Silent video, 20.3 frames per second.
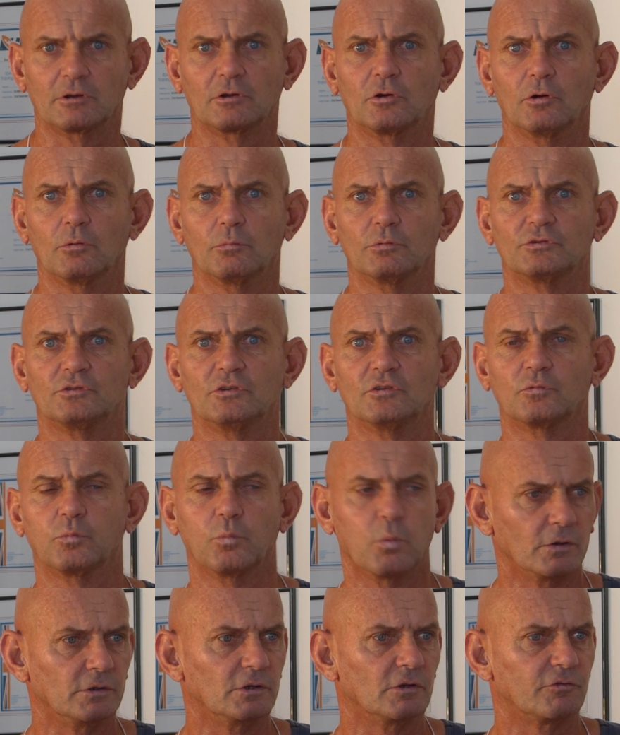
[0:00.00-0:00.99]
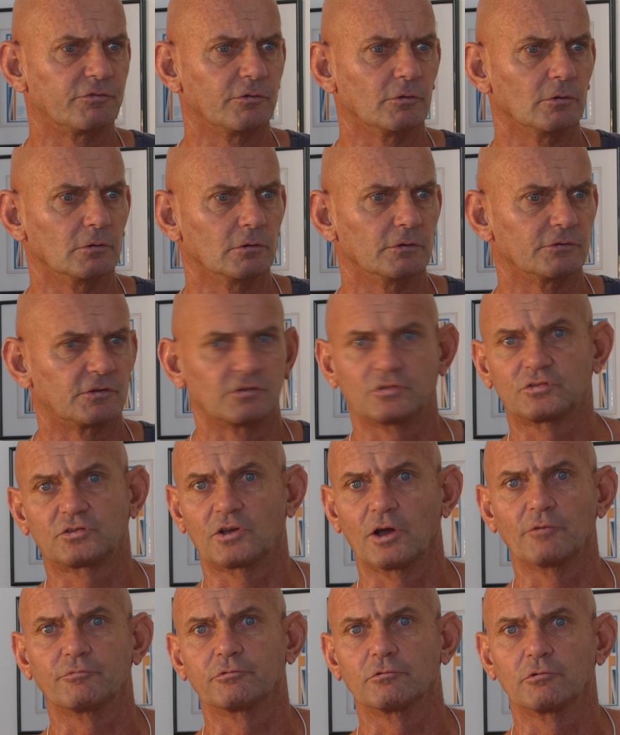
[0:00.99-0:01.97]
Cook was this wonderful
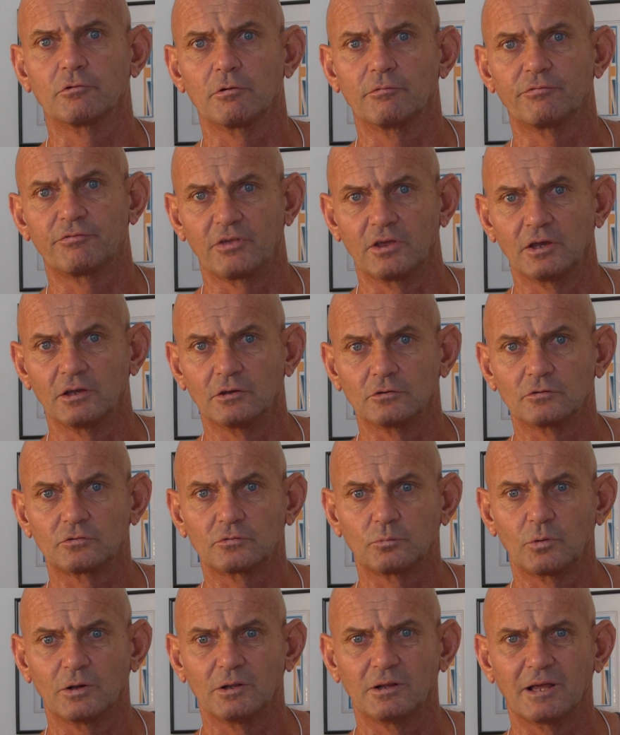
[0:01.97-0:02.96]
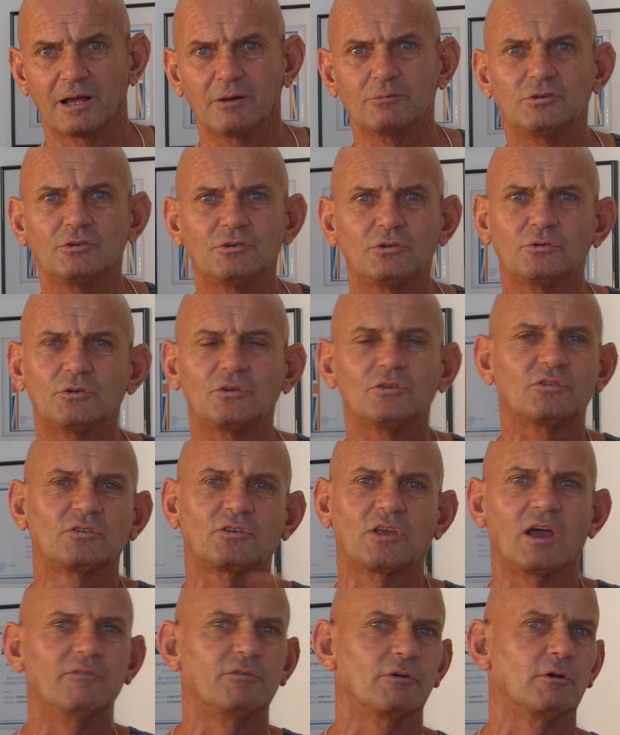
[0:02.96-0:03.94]
discoverer of things. Well, how did you
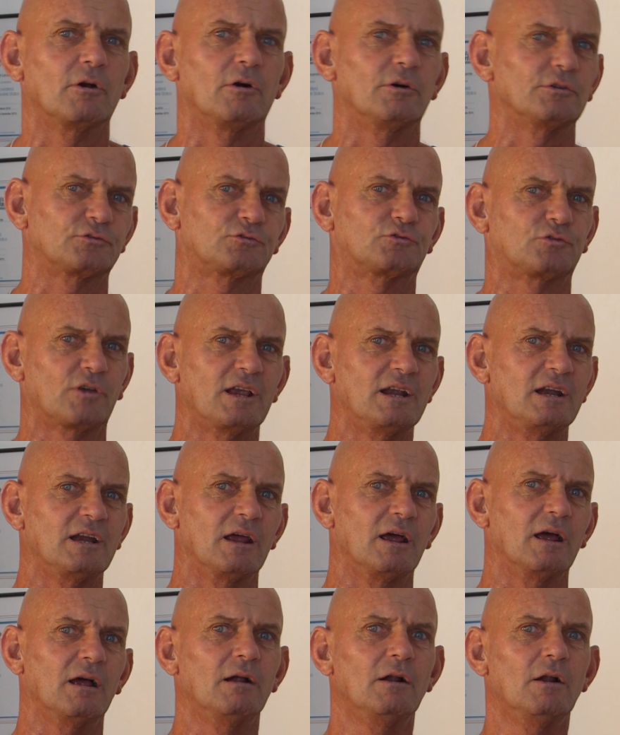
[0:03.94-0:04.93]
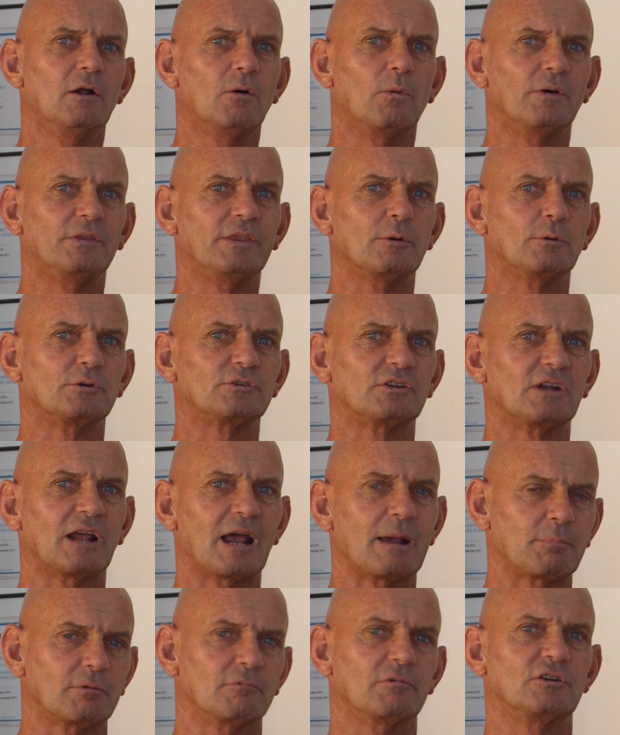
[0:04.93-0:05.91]
discover Australia when there was an
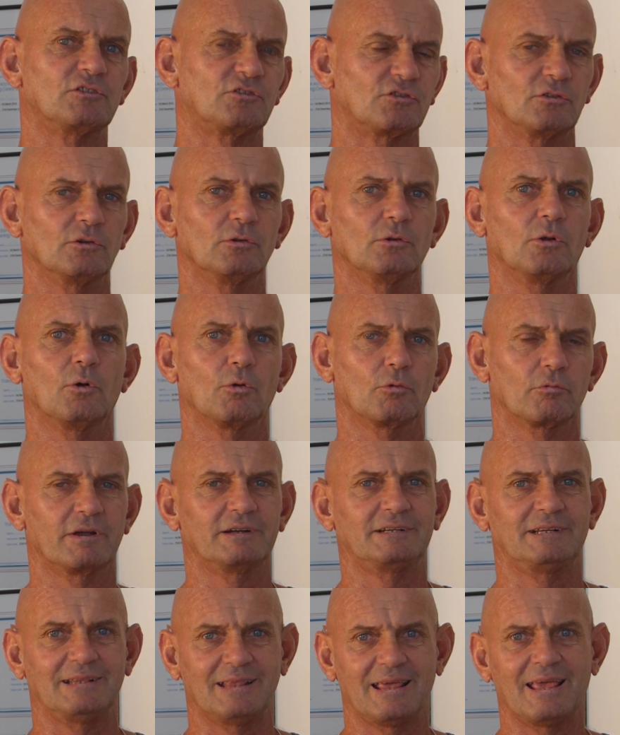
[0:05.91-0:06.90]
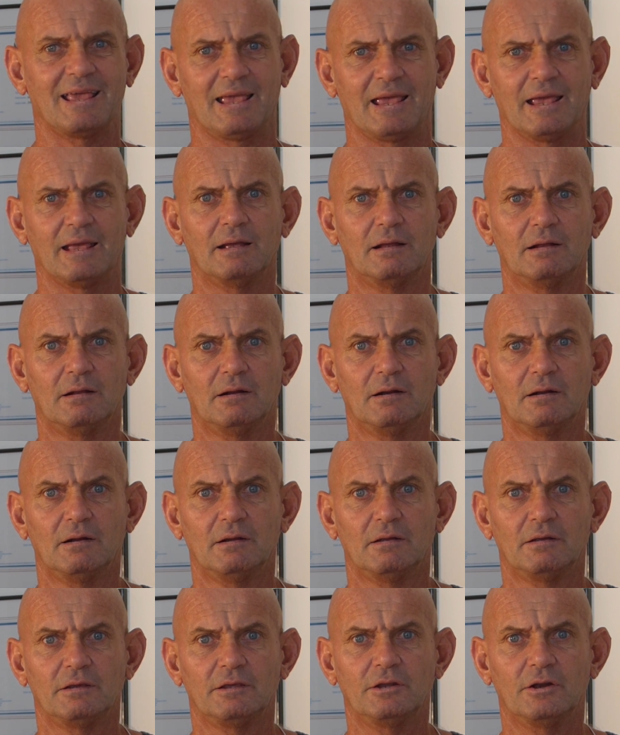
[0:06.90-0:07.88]
Aboriginal already there?
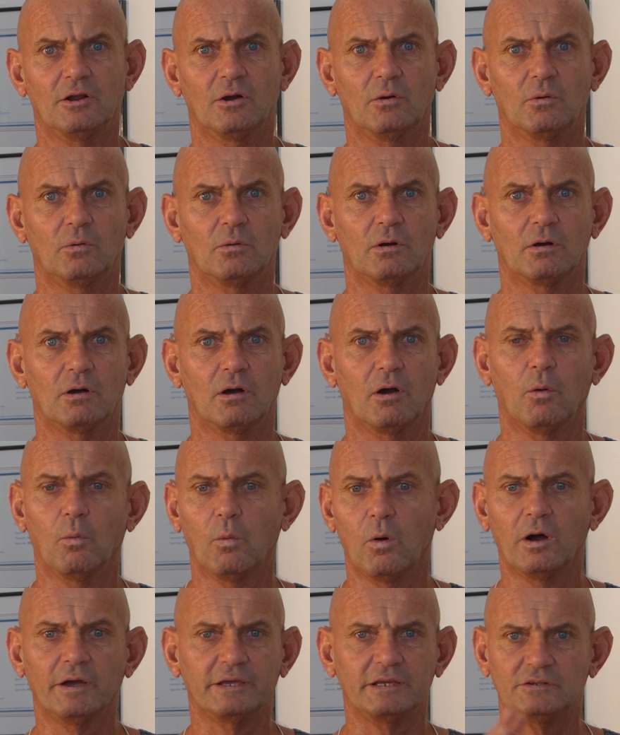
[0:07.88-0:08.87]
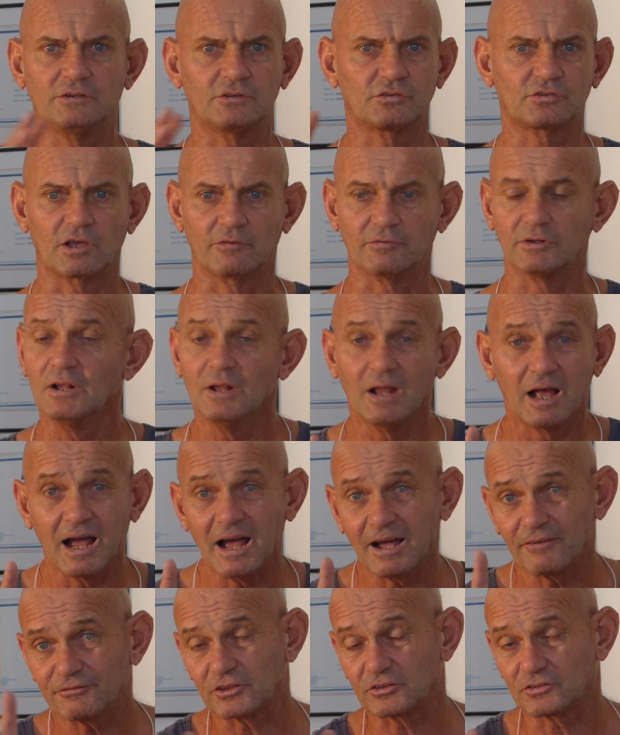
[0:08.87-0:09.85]
You know, Hawaii discovered.
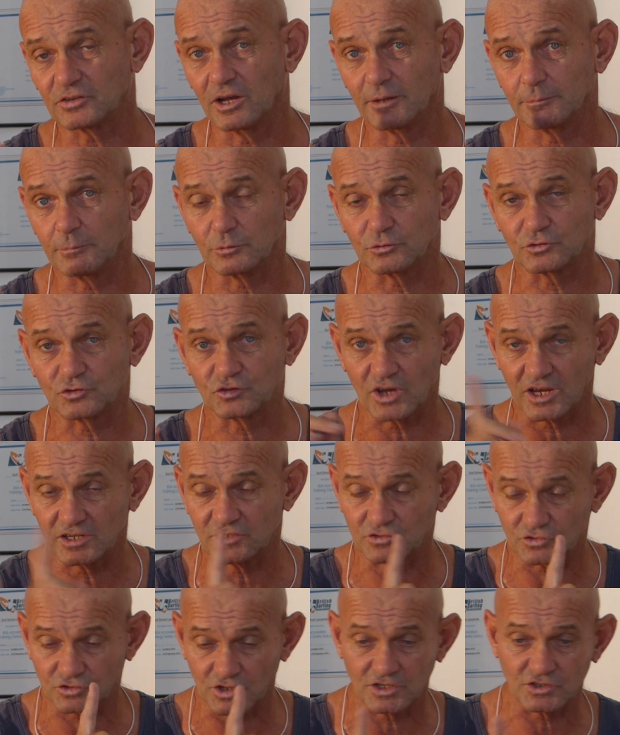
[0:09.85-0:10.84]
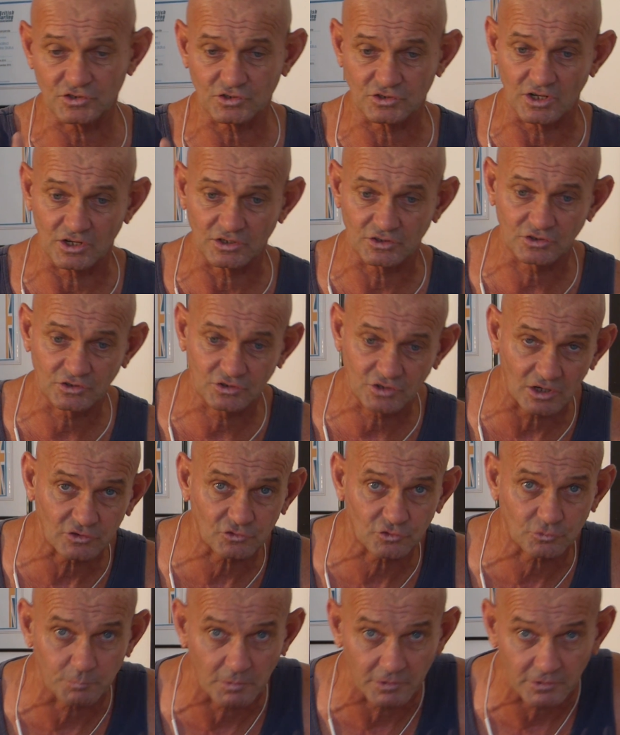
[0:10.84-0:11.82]
Half the time he was chasing a
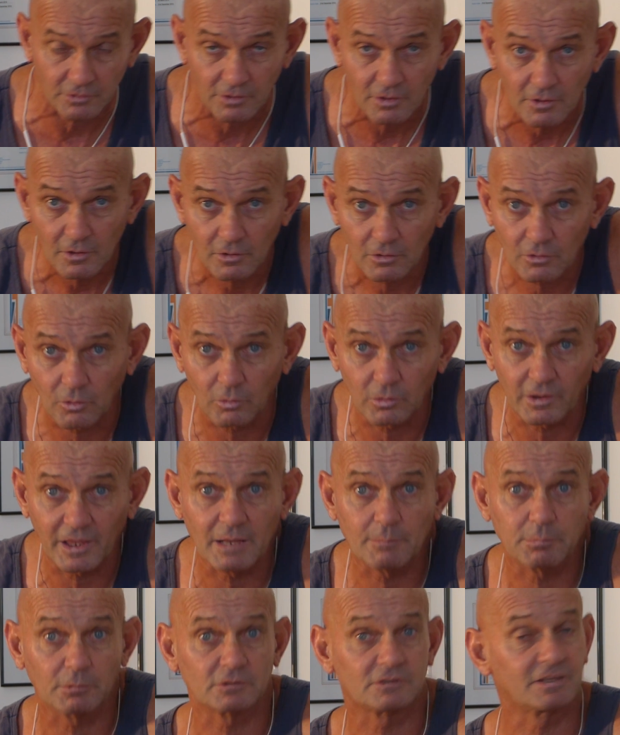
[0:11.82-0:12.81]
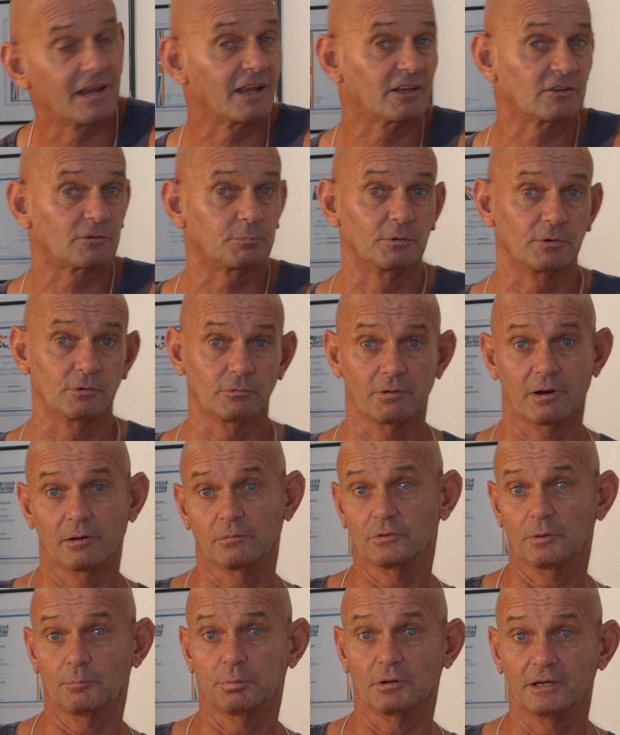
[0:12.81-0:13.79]
Dutchman called Abel Tasman
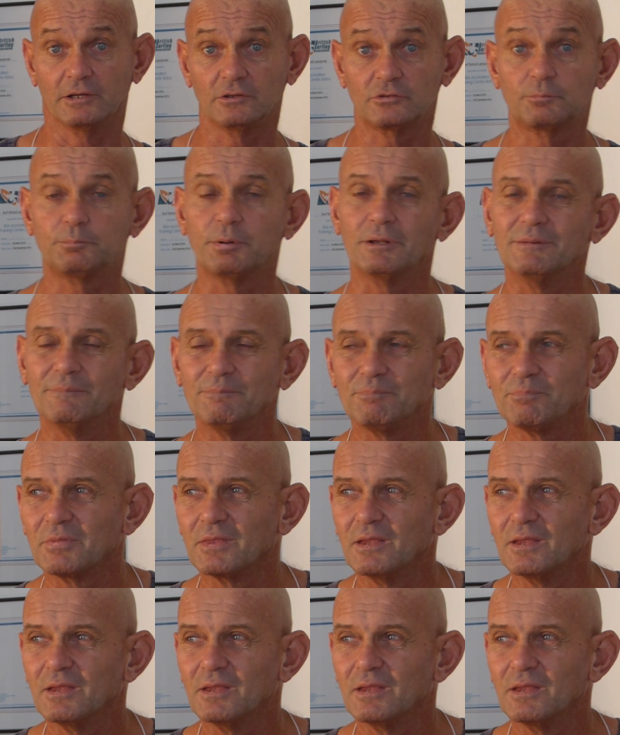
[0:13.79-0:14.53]
around the place, but